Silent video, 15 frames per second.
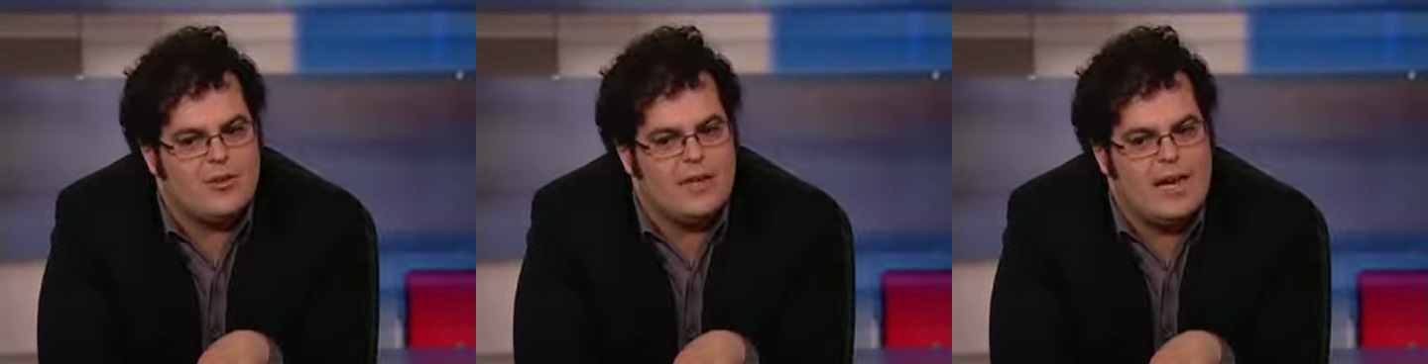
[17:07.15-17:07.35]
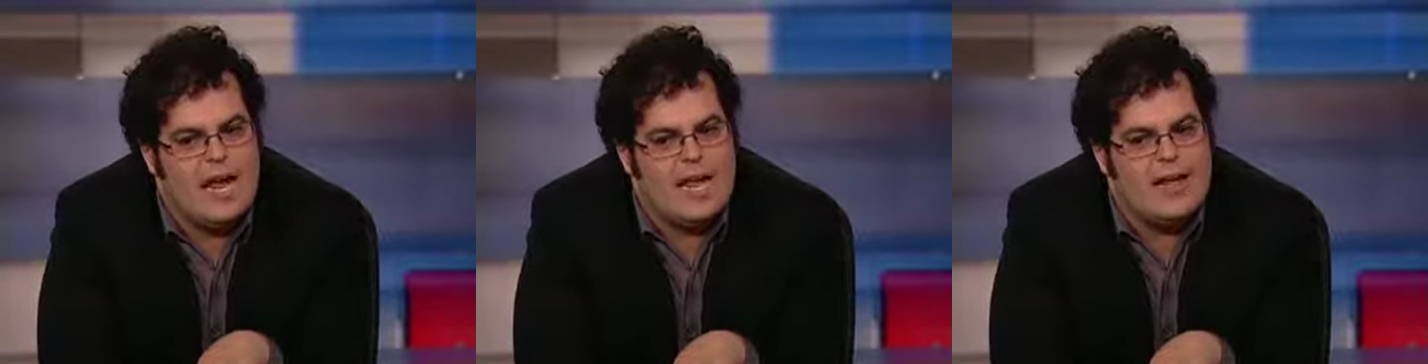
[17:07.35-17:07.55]

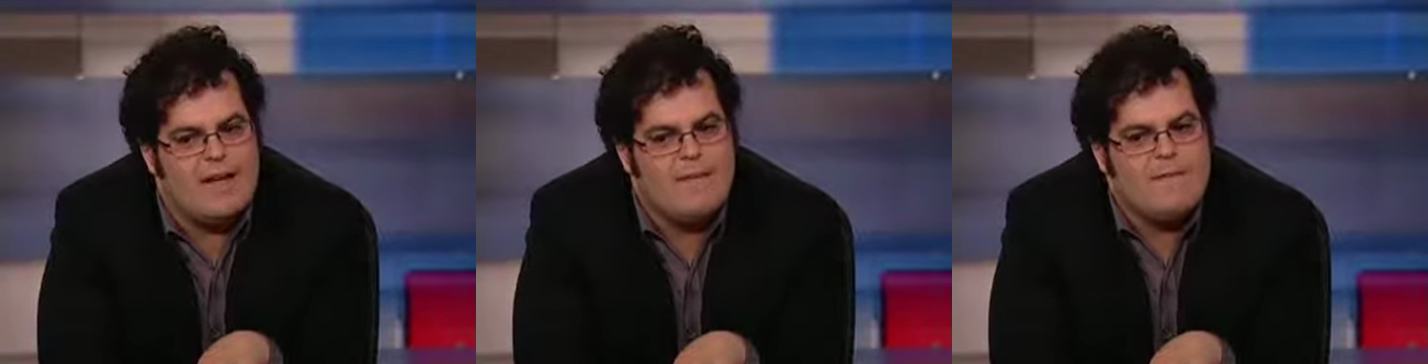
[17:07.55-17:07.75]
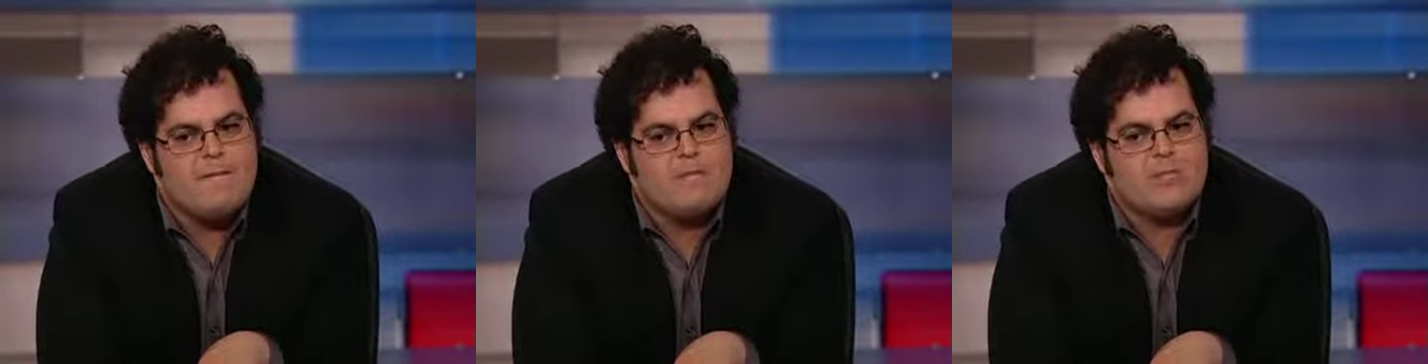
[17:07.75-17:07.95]
And I,
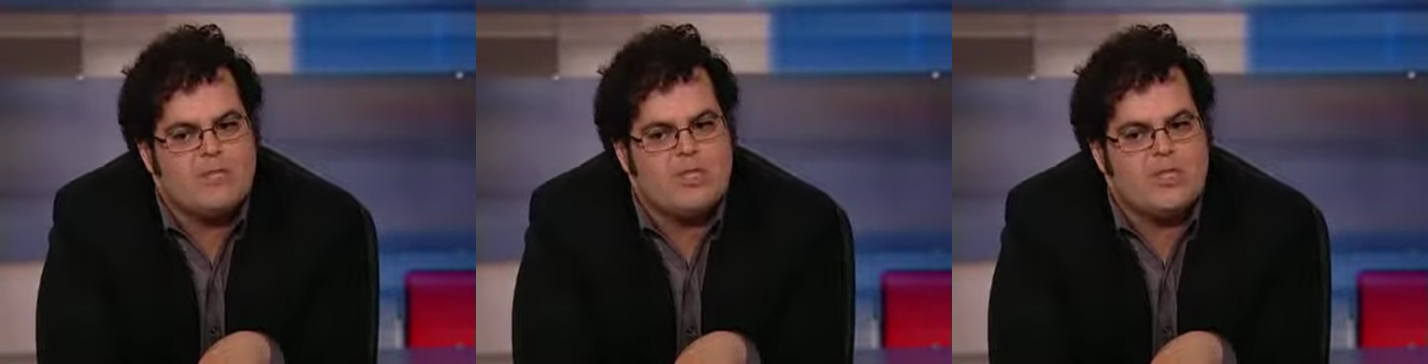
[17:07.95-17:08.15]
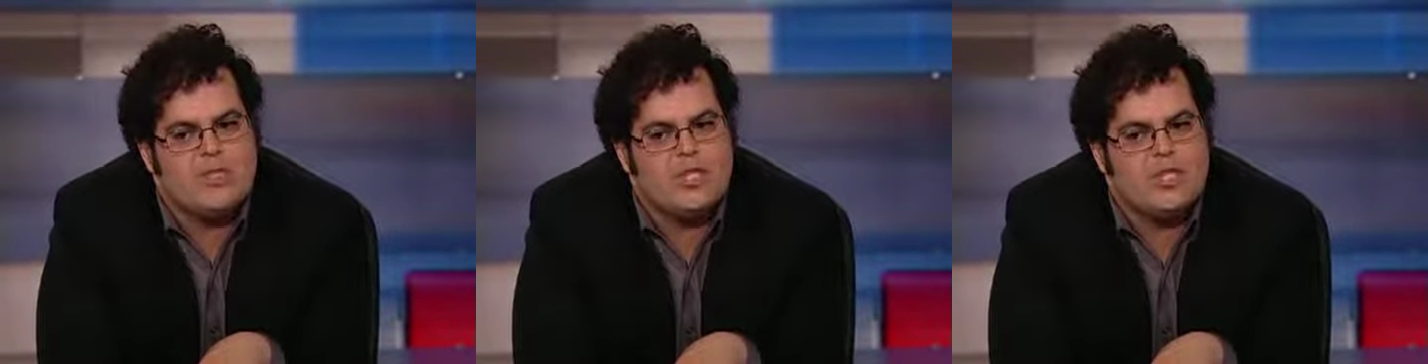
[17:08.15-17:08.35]

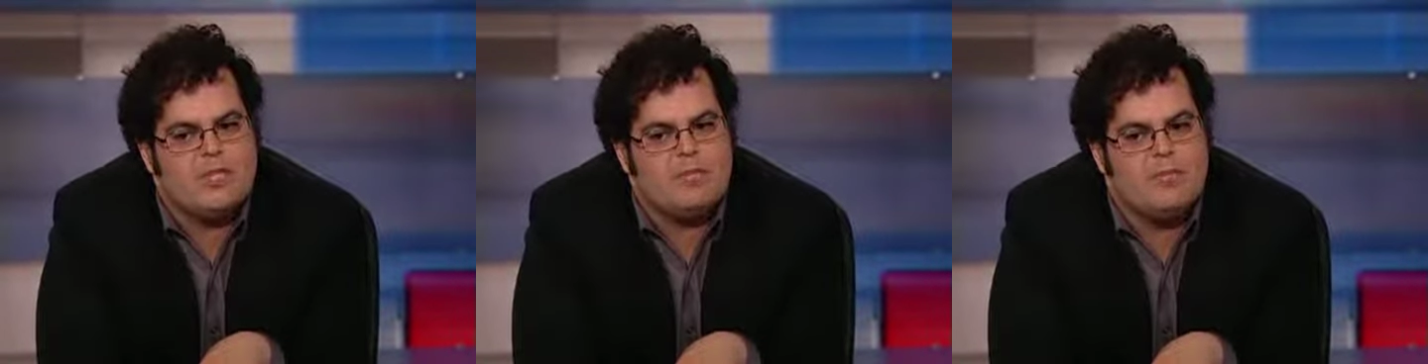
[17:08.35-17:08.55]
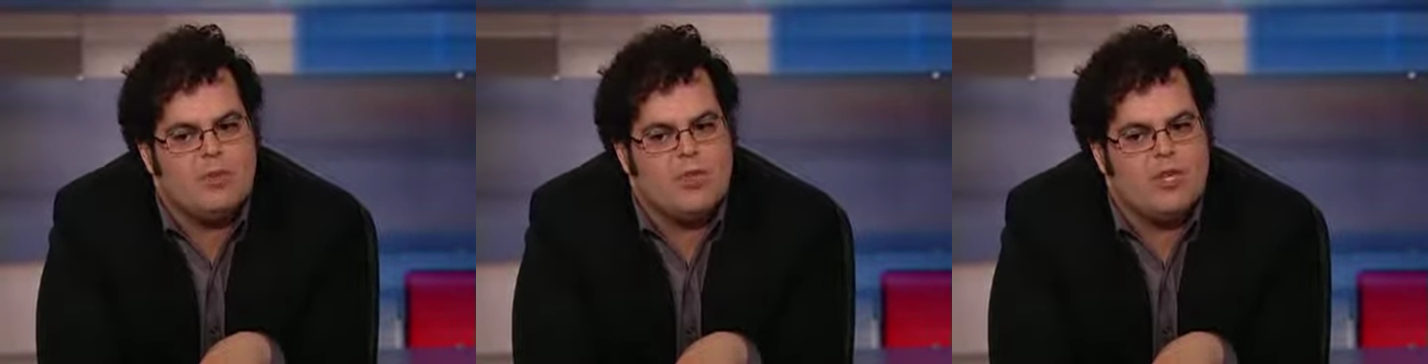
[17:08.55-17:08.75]

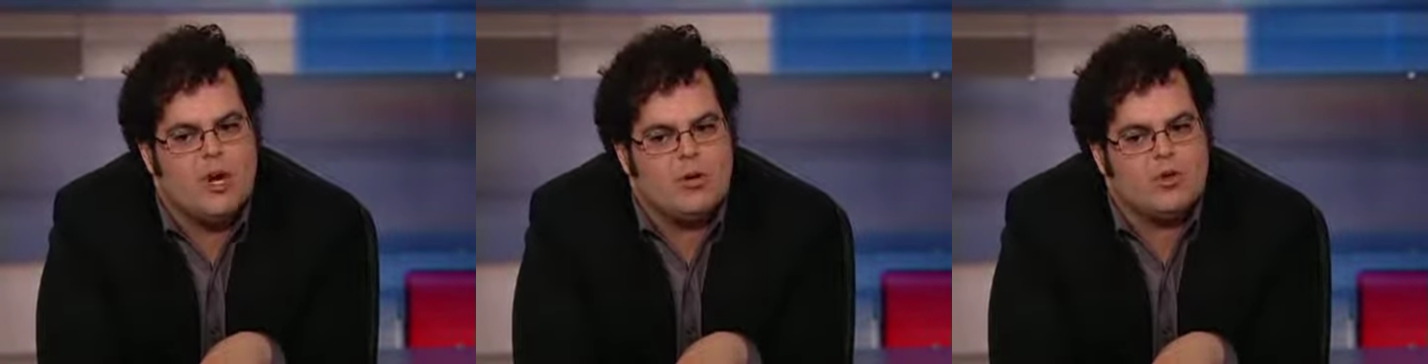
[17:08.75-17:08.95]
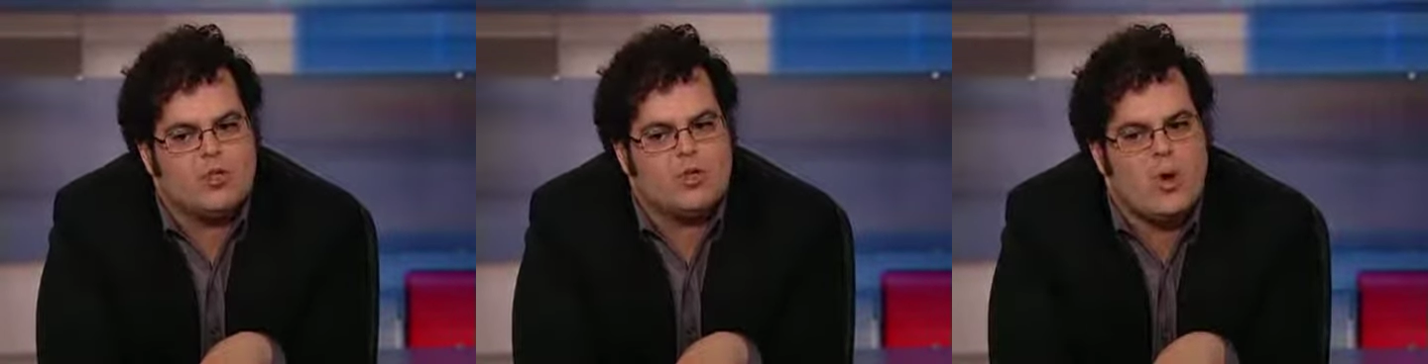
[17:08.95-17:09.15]

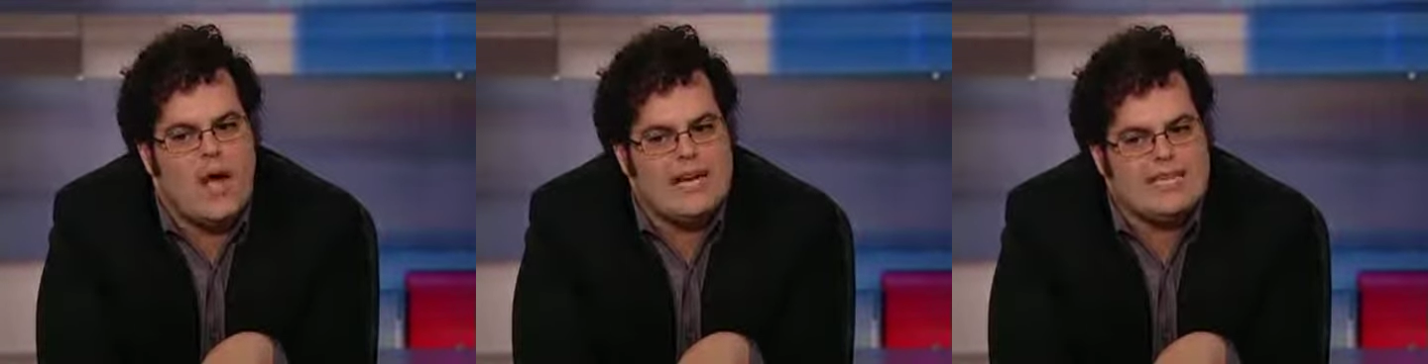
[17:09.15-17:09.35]
try